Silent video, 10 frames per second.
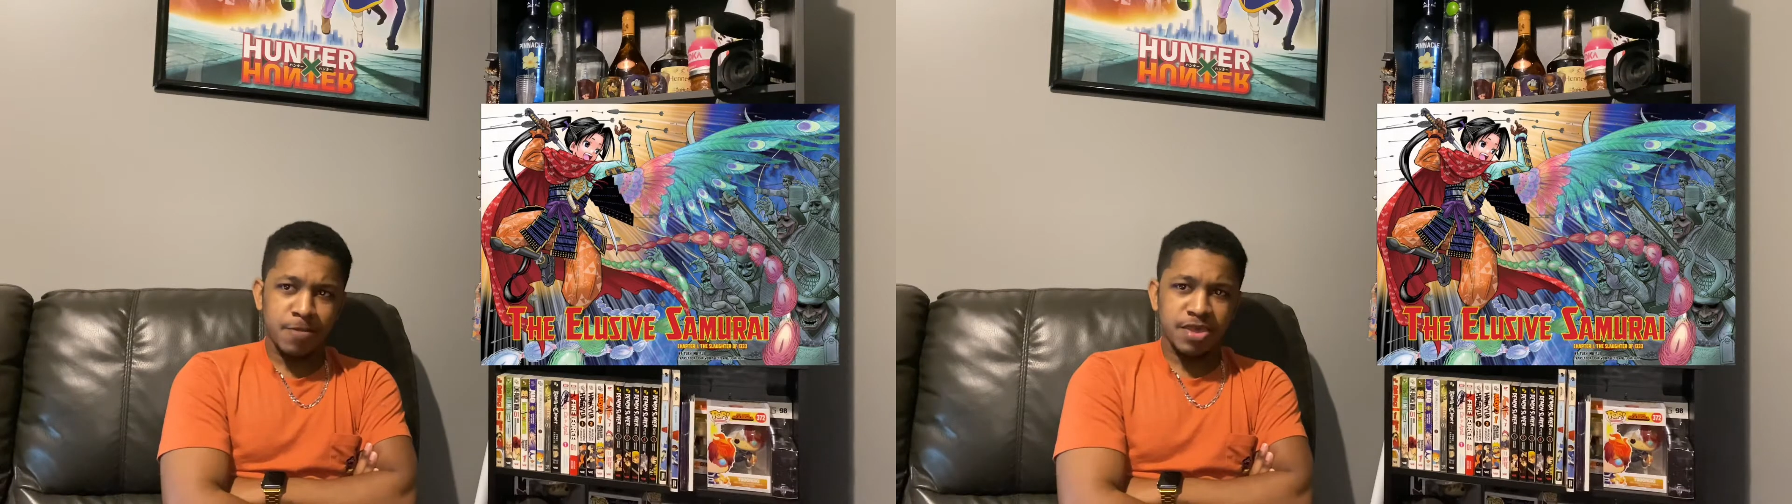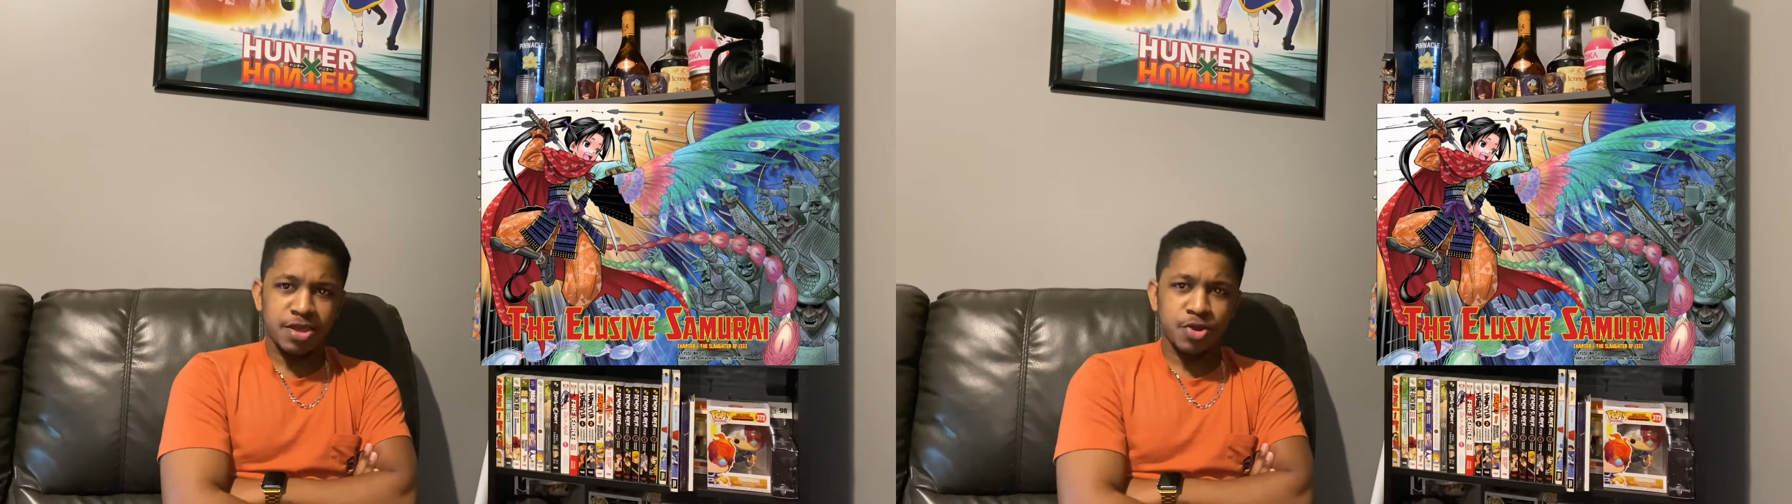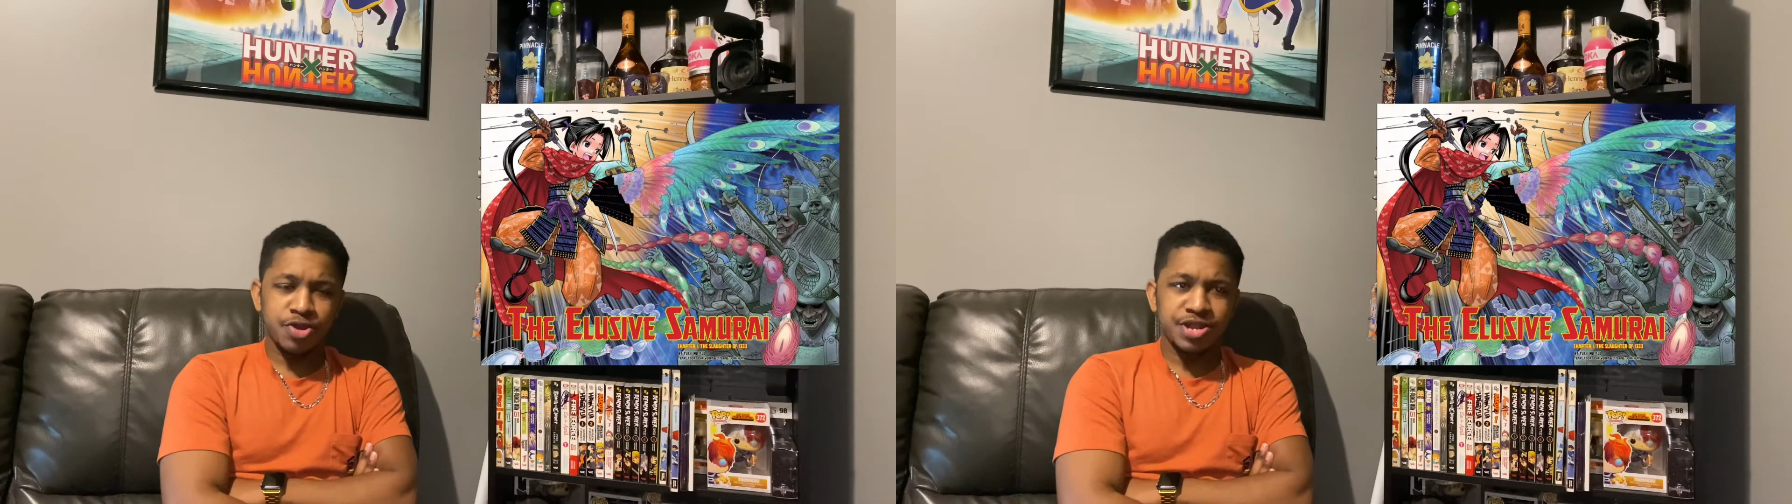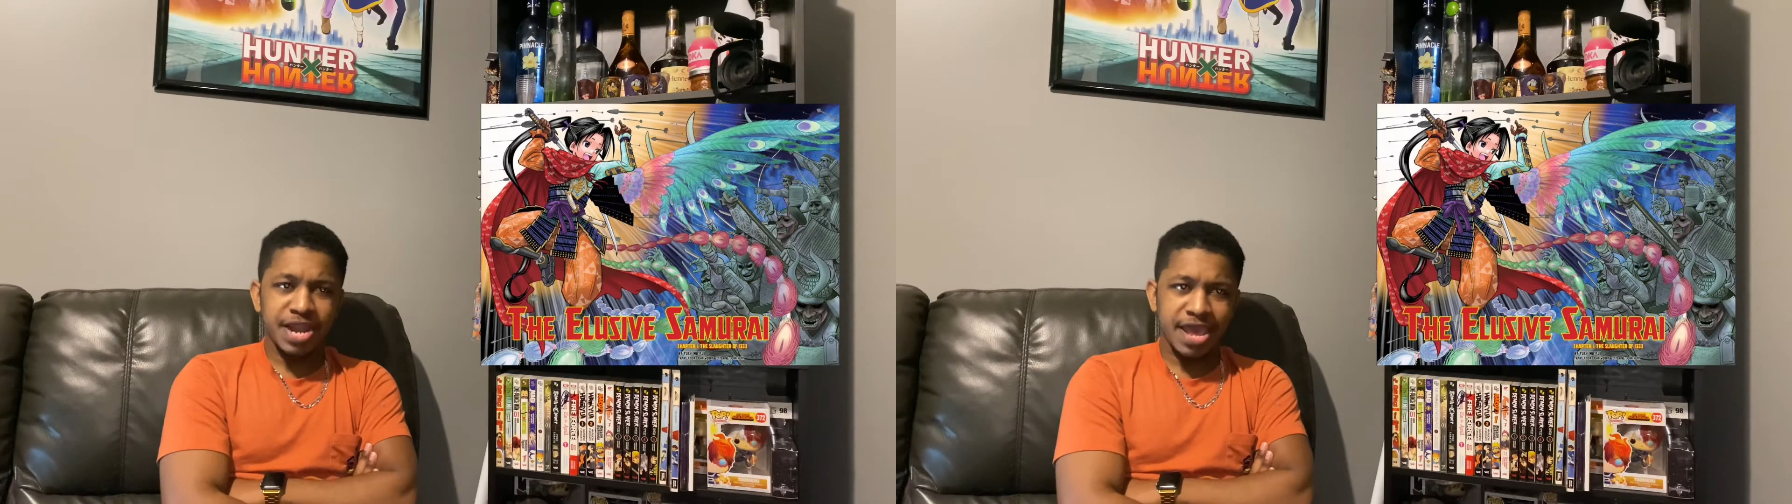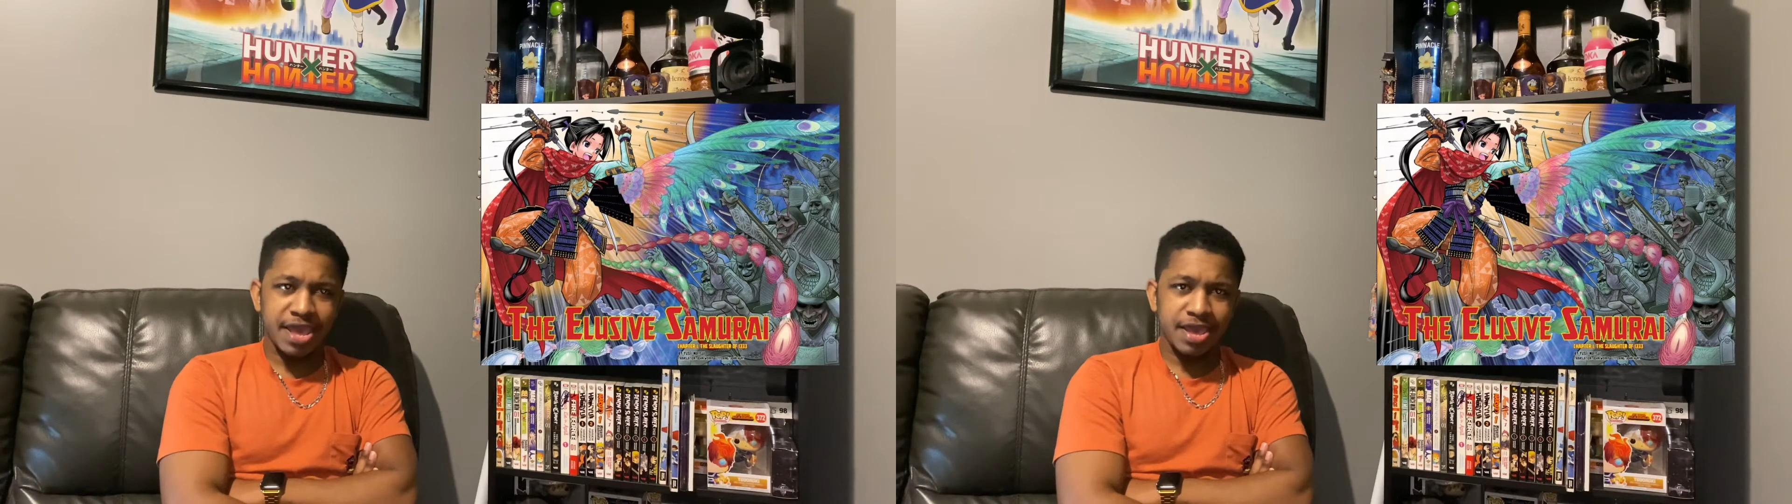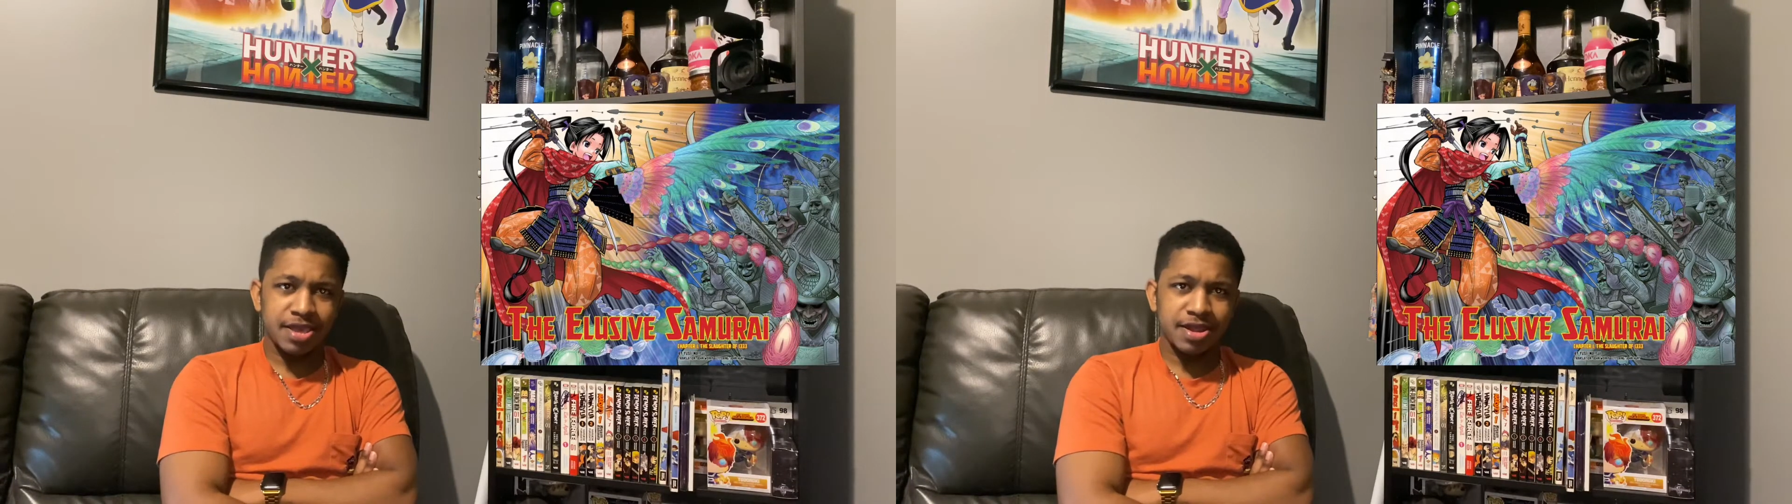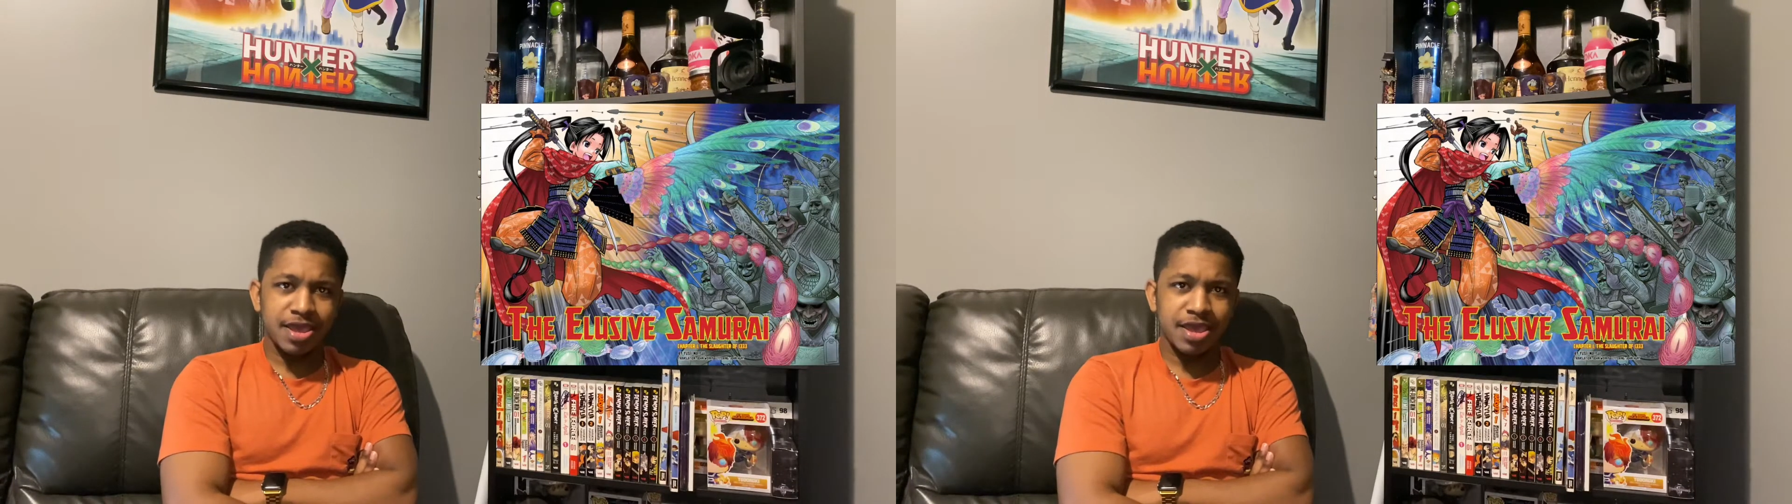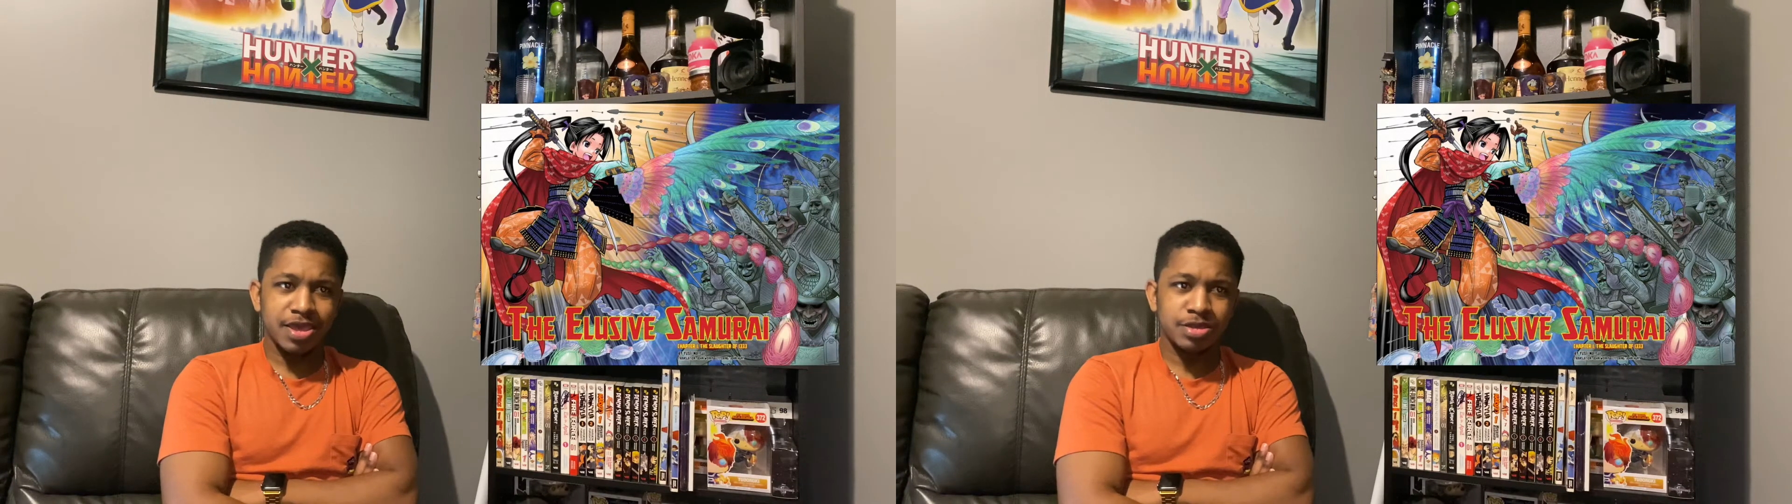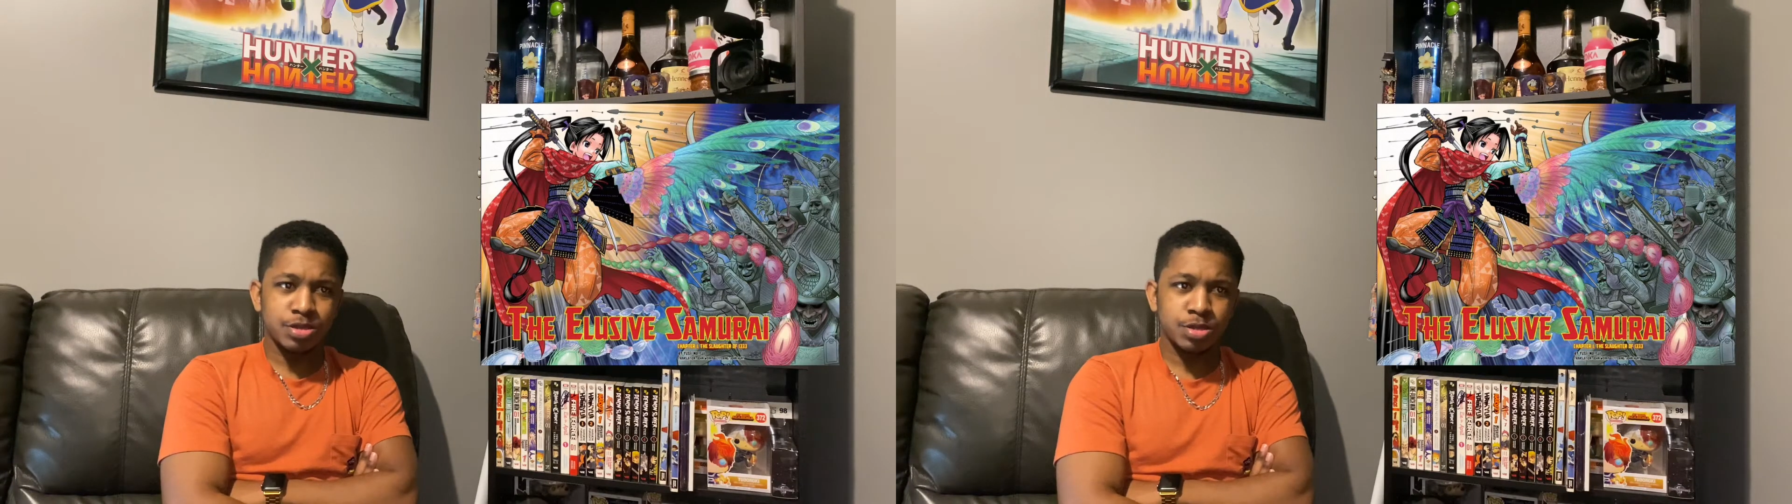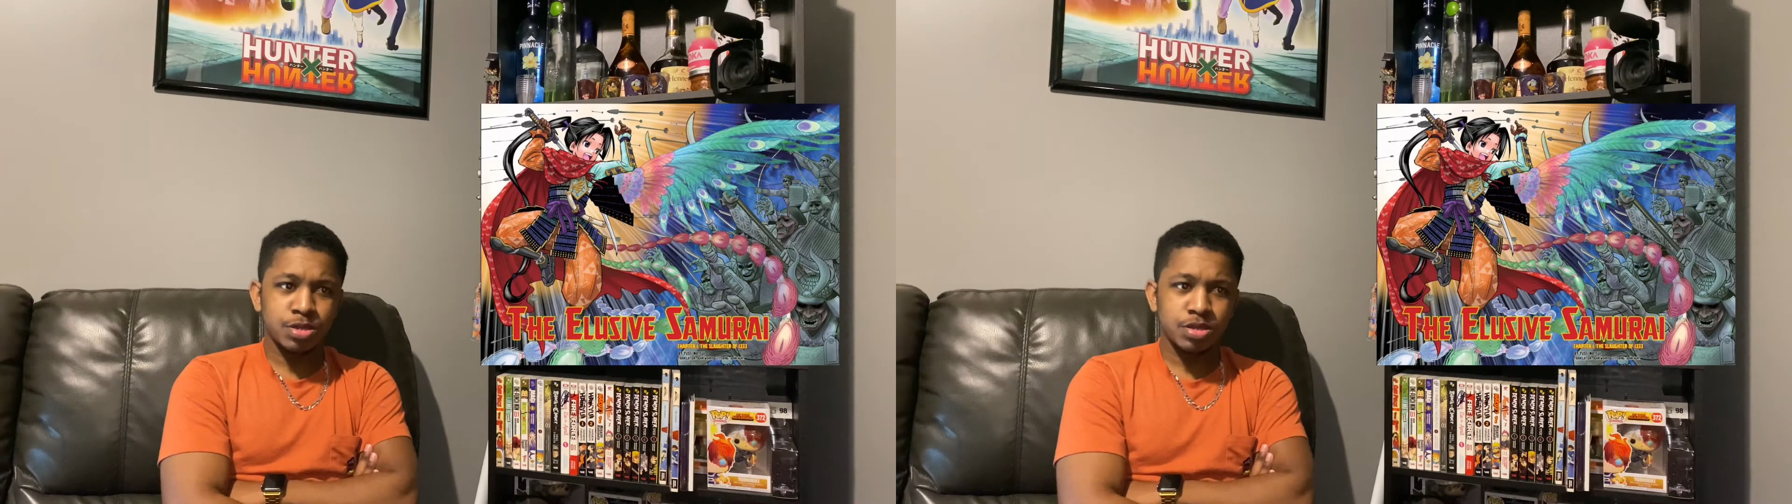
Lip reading: And her dad has